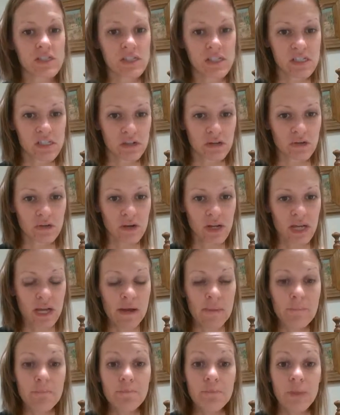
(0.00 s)
to do,
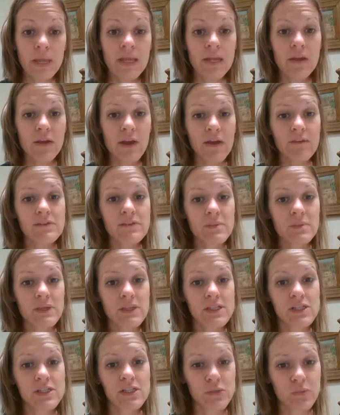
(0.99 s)
and you have to be
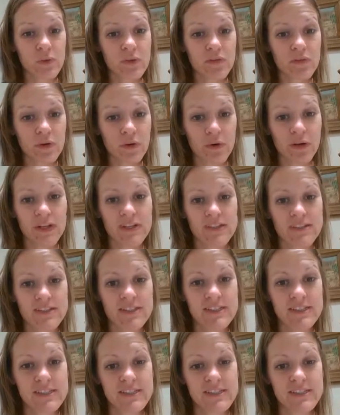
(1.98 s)
super focused.